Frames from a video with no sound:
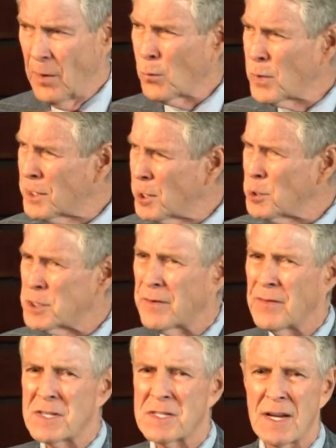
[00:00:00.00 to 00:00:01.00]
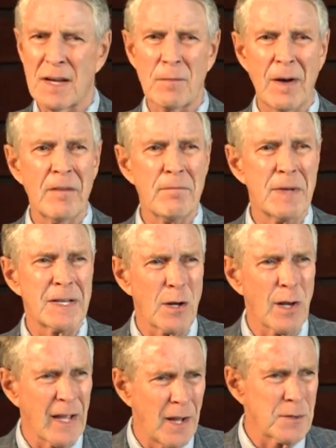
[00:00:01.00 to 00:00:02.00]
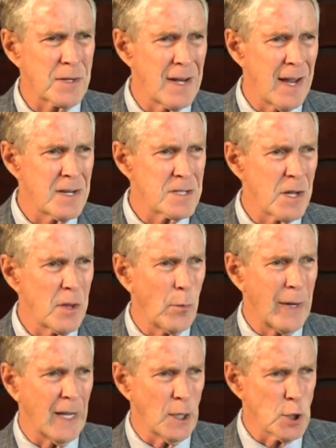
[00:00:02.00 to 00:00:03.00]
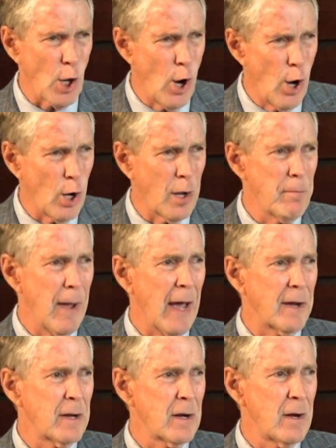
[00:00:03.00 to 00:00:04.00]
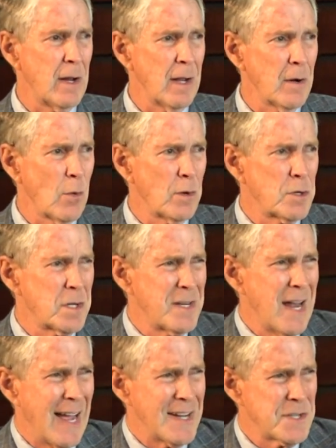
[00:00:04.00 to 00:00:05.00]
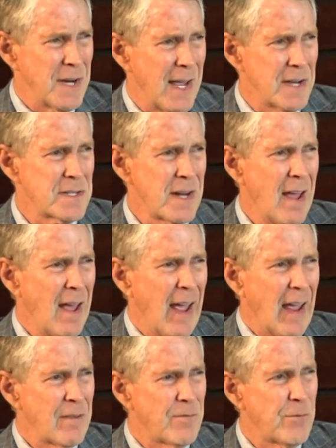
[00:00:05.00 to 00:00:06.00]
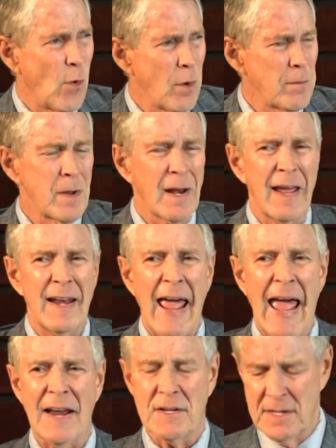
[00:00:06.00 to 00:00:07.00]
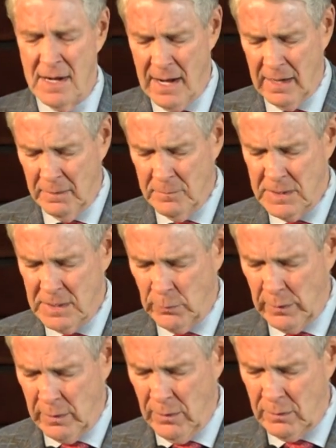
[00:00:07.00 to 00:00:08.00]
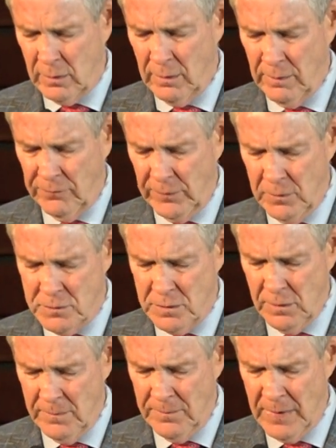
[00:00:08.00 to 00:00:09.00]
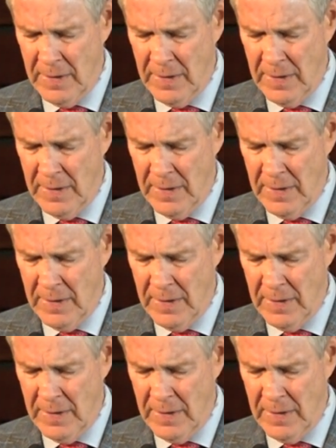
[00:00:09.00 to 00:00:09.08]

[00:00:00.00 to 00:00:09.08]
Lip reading: Reducing the stigma of mental health today so that we can talk about it in order to digest and formulate action items as we look to the future.